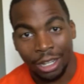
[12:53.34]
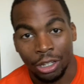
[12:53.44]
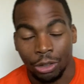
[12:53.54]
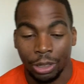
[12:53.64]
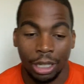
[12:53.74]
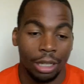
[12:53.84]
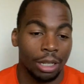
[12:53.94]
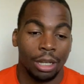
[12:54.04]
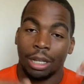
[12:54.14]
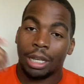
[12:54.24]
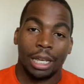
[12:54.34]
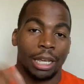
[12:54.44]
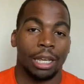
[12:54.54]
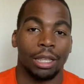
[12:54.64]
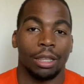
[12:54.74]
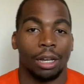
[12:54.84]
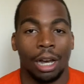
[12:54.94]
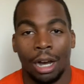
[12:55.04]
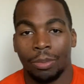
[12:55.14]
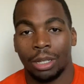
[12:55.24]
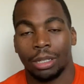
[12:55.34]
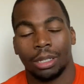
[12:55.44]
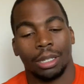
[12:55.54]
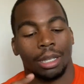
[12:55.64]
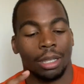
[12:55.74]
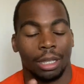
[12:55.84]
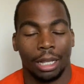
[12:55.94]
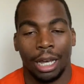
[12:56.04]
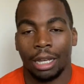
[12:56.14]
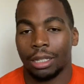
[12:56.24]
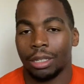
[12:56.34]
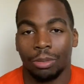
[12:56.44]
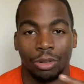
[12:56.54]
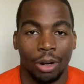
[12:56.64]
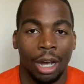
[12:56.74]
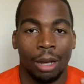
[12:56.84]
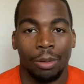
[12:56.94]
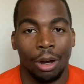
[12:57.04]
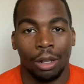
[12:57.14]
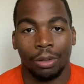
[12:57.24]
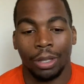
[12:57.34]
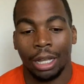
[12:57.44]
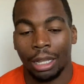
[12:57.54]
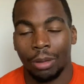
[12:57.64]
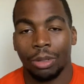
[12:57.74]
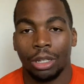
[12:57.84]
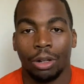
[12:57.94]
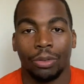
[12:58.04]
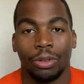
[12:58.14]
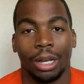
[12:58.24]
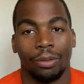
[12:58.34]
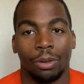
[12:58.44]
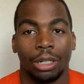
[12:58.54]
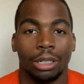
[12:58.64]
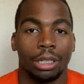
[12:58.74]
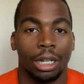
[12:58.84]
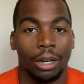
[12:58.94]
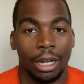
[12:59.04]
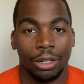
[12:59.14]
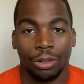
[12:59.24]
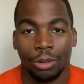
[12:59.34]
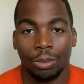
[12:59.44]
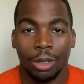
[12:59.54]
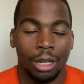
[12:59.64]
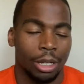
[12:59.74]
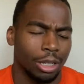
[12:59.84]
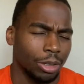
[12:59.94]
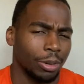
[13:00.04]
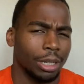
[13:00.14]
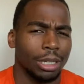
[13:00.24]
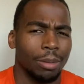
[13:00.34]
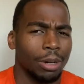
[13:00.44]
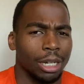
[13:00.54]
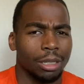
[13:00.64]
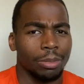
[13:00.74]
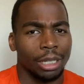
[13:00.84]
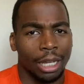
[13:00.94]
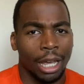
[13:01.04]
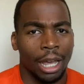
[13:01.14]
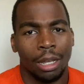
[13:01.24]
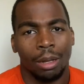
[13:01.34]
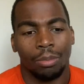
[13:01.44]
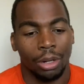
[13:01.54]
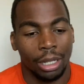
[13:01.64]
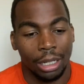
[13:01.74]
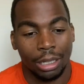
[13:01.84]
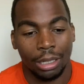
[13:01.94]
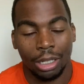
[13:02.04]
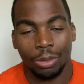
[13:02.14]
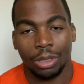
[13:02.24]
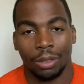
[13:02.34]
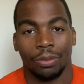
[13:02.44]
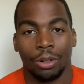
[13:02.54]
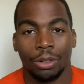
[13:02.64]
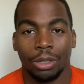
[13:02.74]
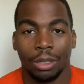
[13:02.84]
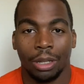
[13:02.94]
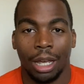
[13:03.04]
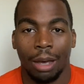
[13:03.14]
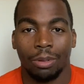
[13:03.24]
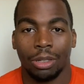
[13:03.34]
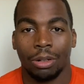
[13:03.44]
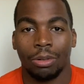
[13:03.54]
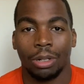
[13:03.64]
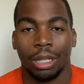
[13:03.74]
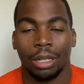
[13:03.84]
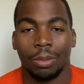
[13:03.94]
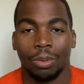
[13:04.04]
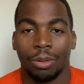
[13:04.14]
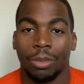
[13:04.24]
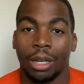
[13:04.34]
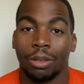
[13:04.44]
So again, hit the comments, the likes, subscribe, all of that. Let me know if you have questions. I'll answer them as quick as I possibly can. But listen, this was the first episode in the Pre-Med